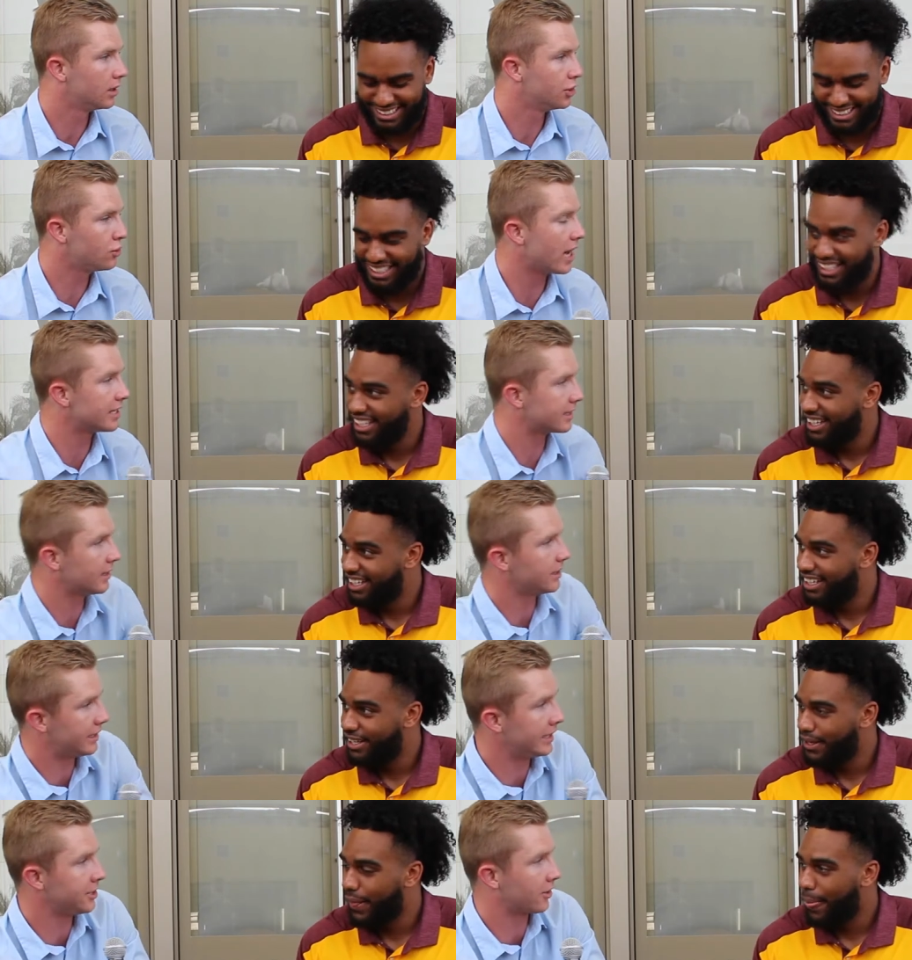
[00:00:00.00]
Speaker 1: You guys
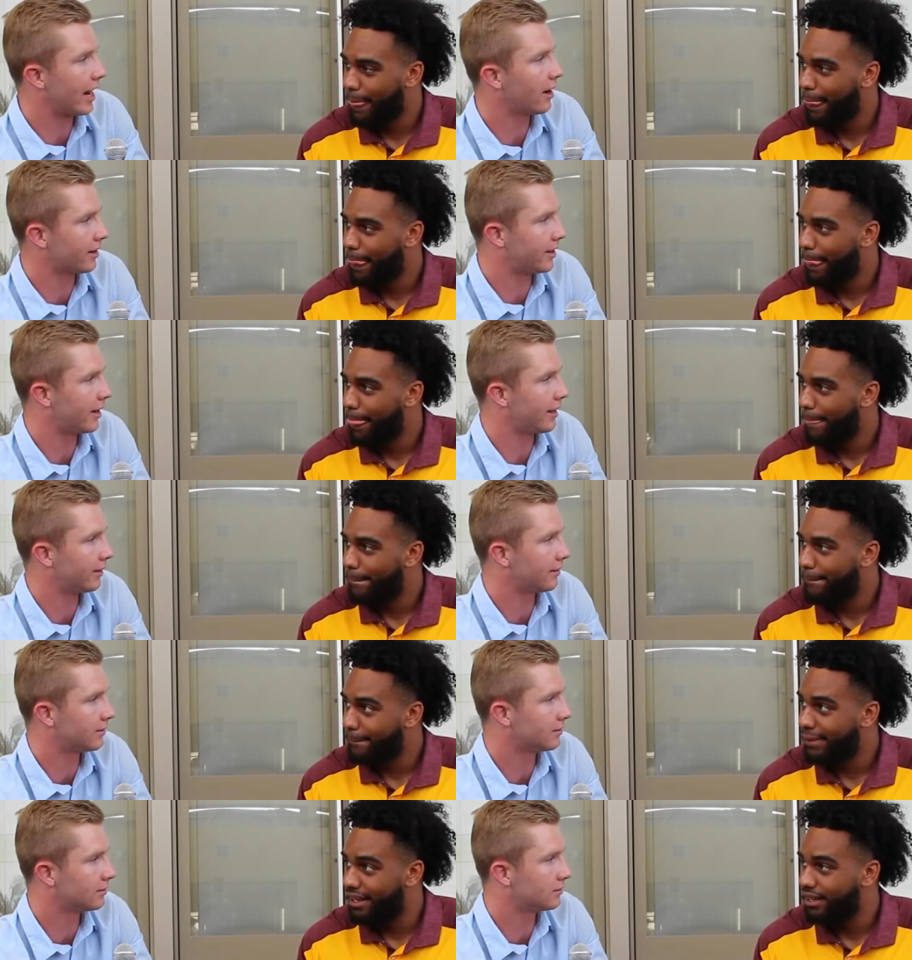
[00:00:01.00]
get your haircut
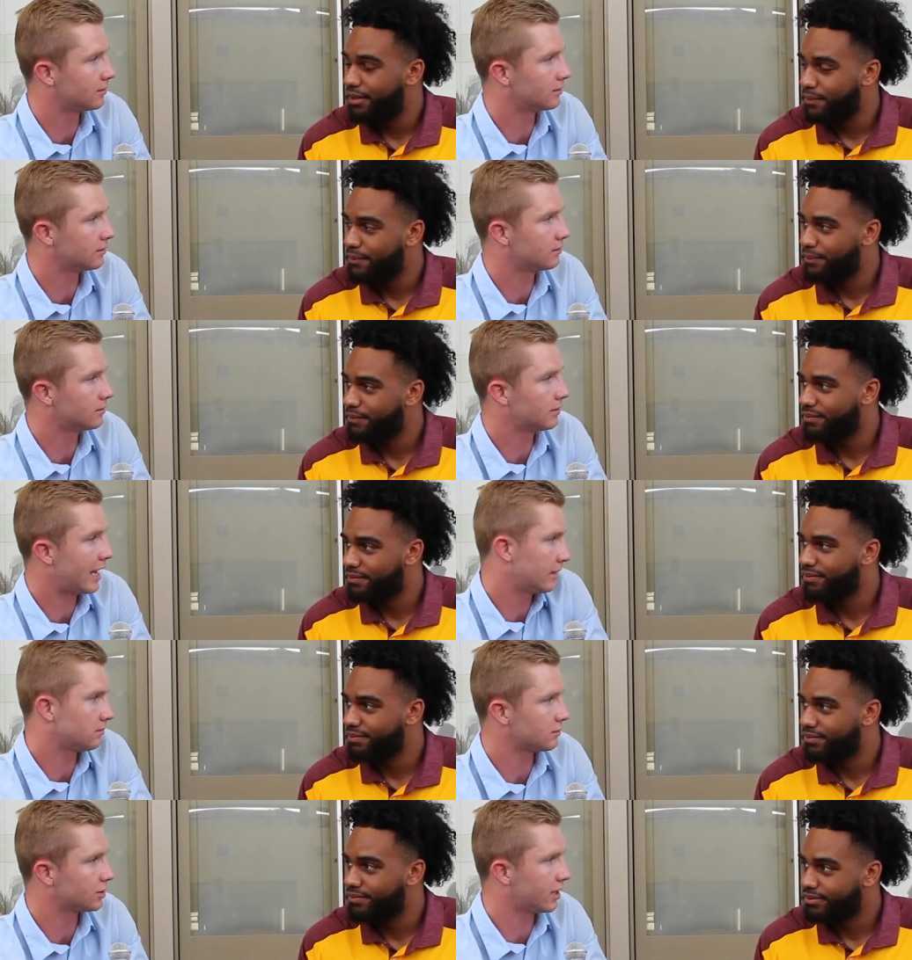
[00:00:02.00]
at
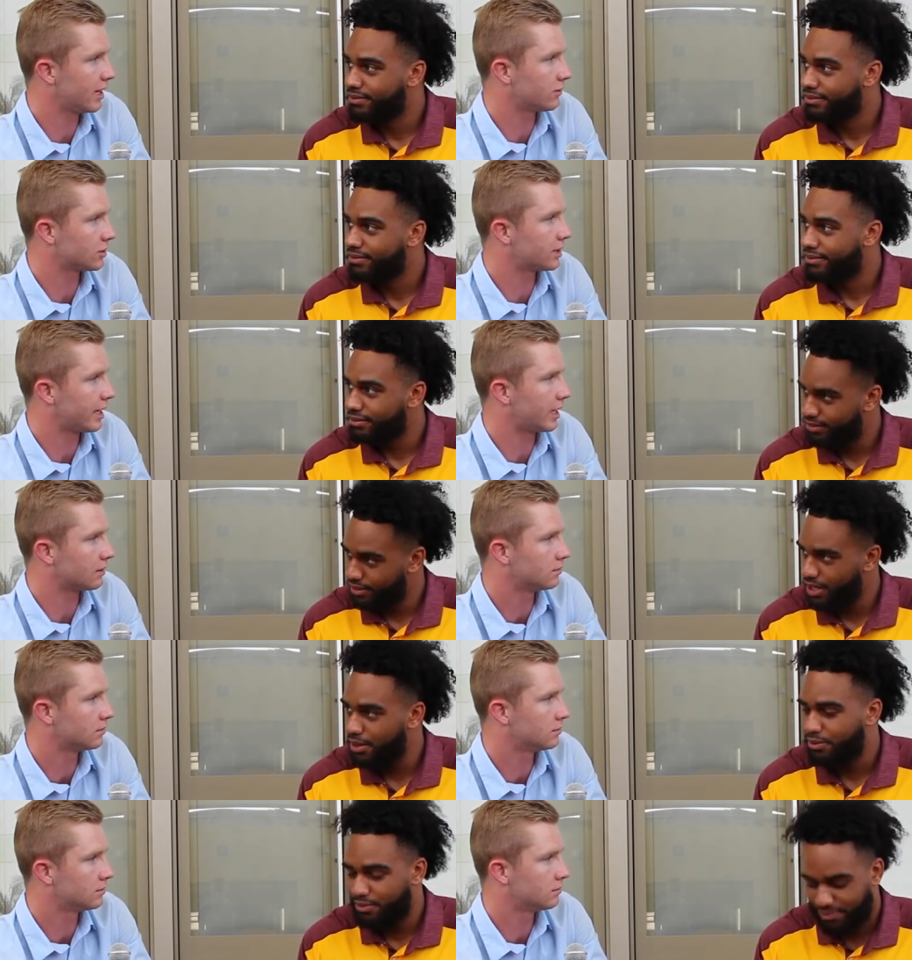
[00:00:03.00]
Sun Devil Stadium.
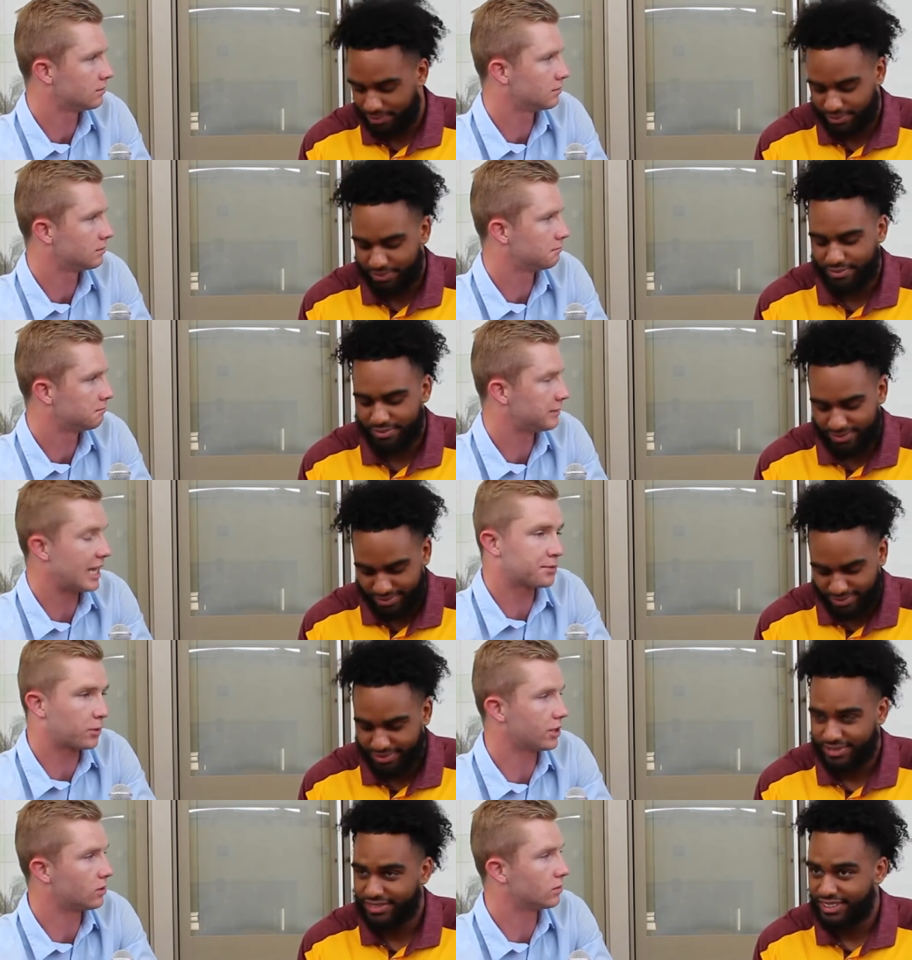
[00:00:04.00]
That's
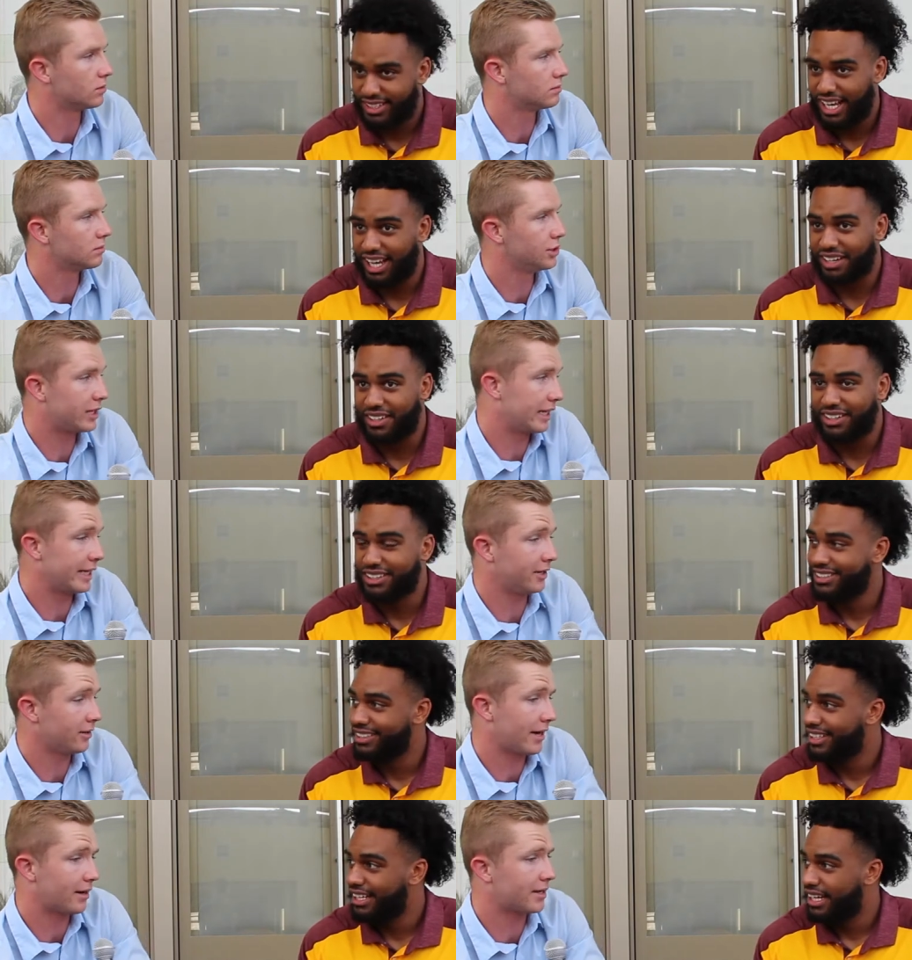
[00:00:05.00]
pretty cool. You gonna get
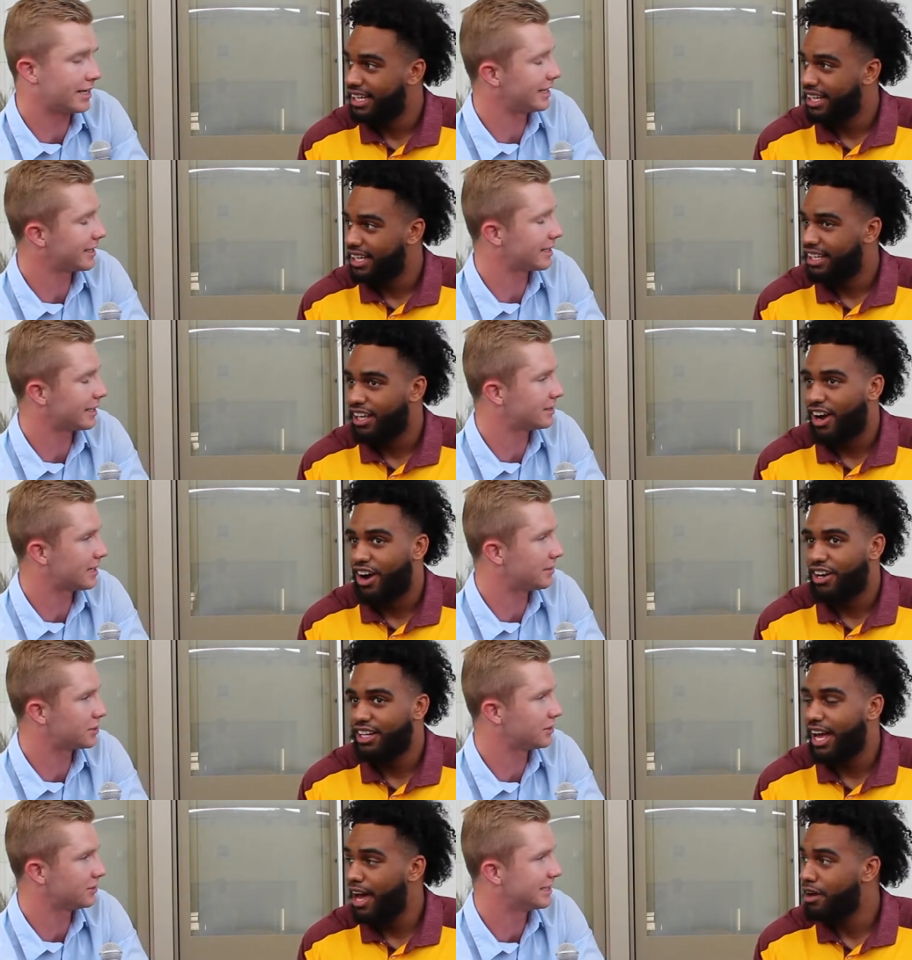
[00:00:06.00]
your haircut anytime
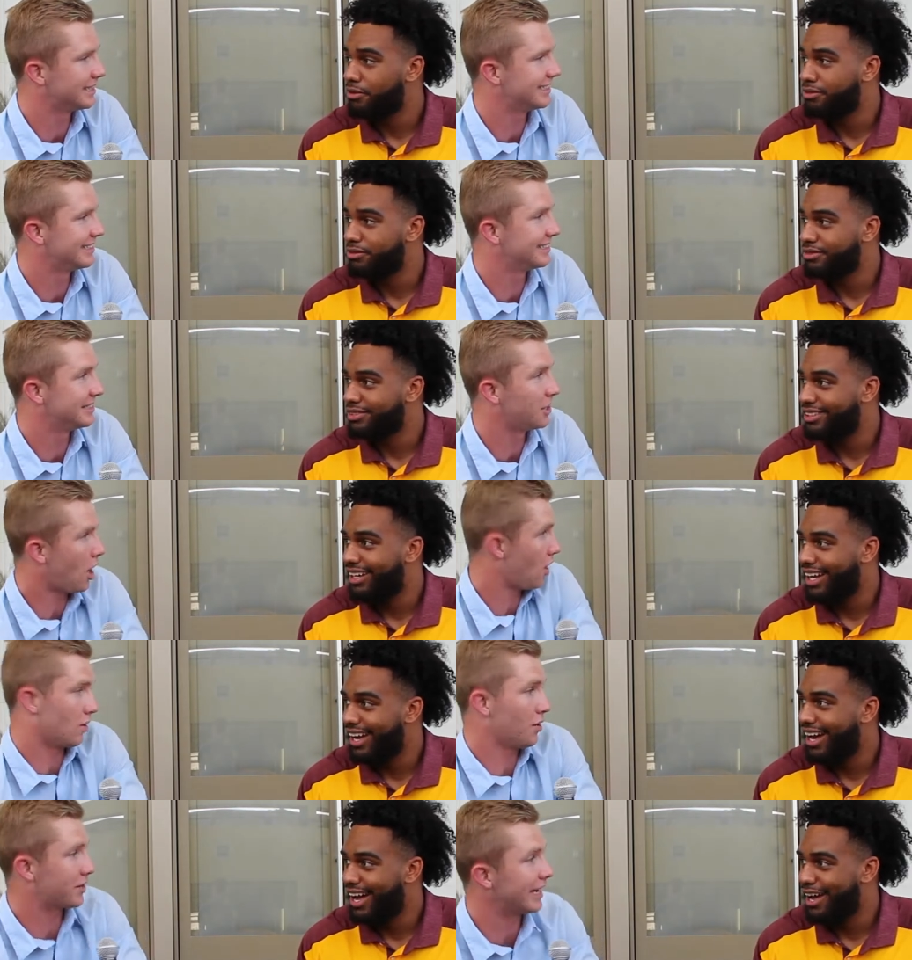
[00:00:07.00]
soon?
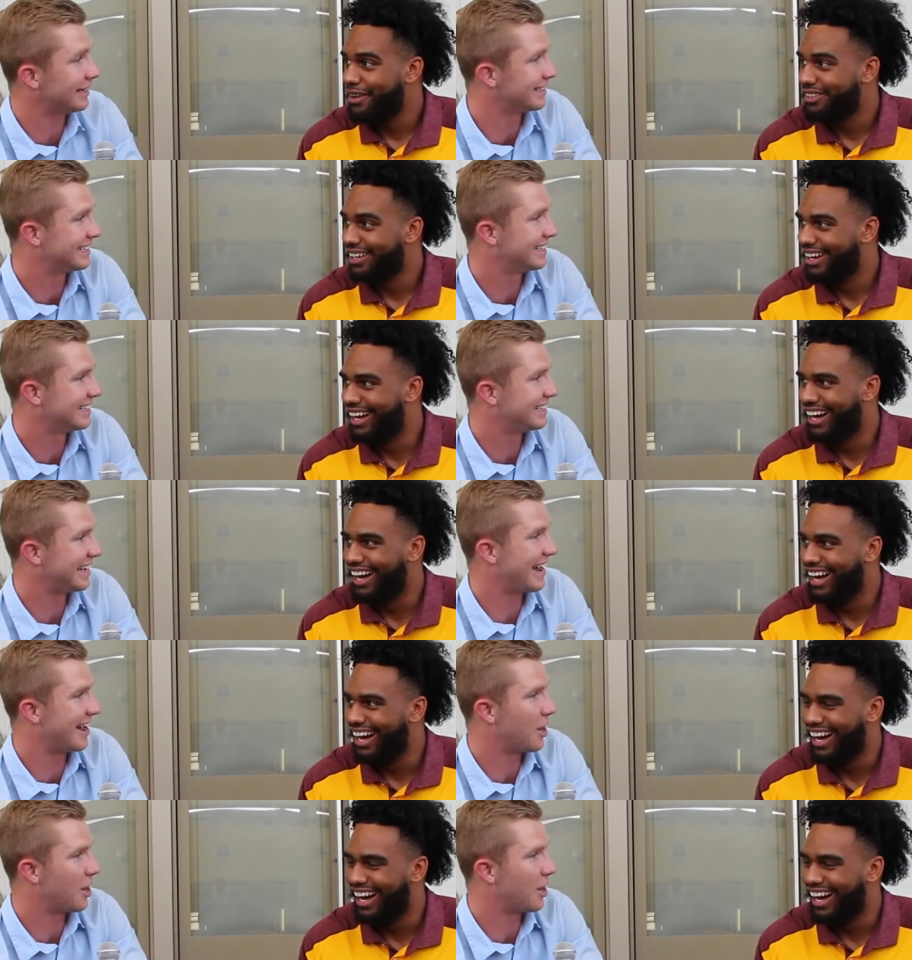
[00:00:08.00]
Oh, okay. Yeah. yeah.